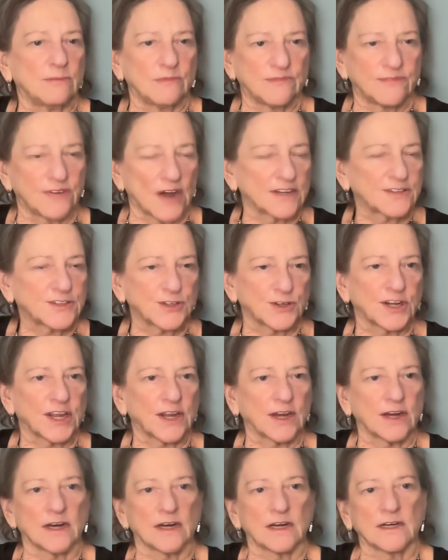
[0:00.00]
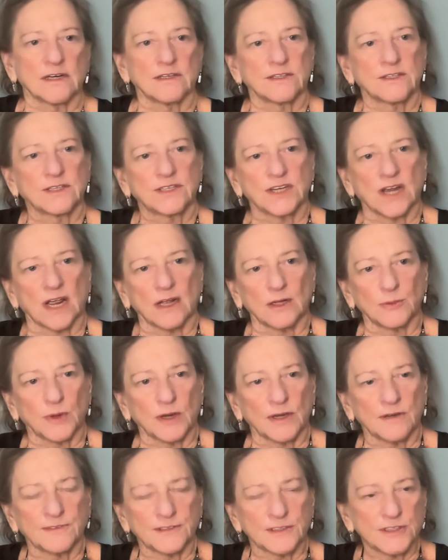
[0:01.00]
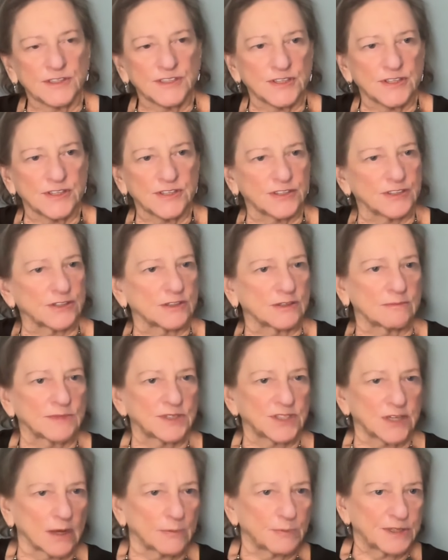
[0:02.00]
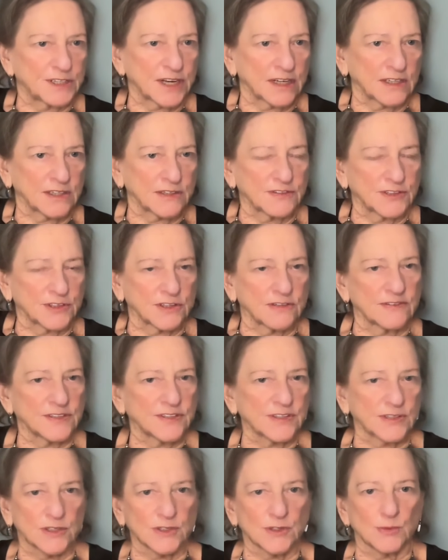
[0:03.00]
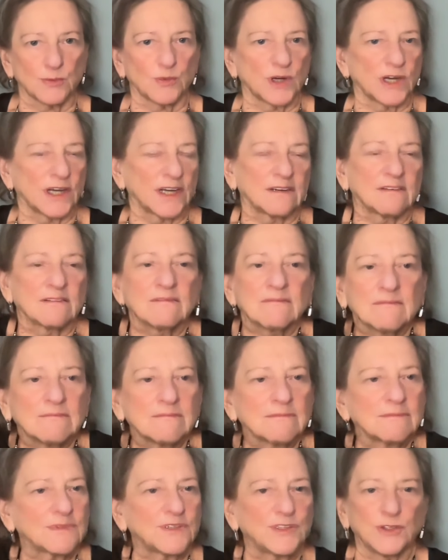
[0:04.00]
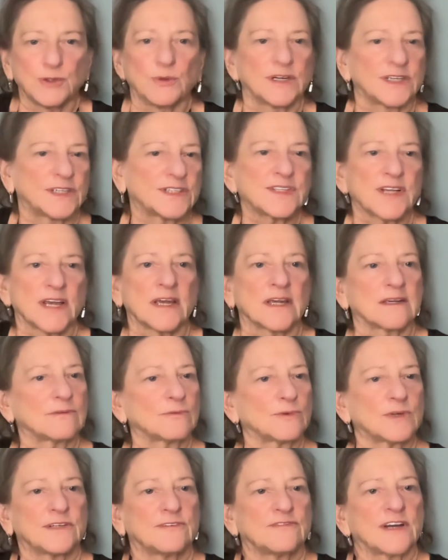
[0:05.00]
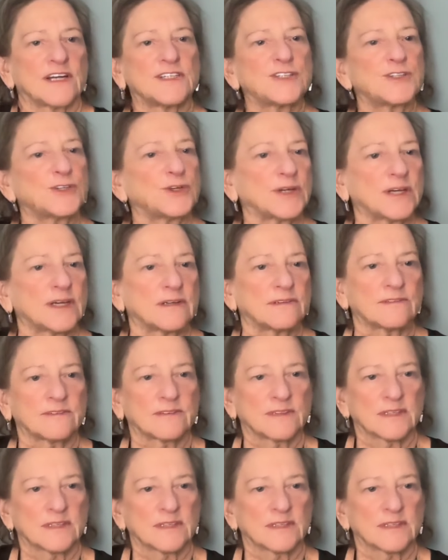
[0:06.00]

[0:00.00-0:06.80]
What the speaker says: foster care, child welfare system, child protective services? What do you want to say? What advice do you have?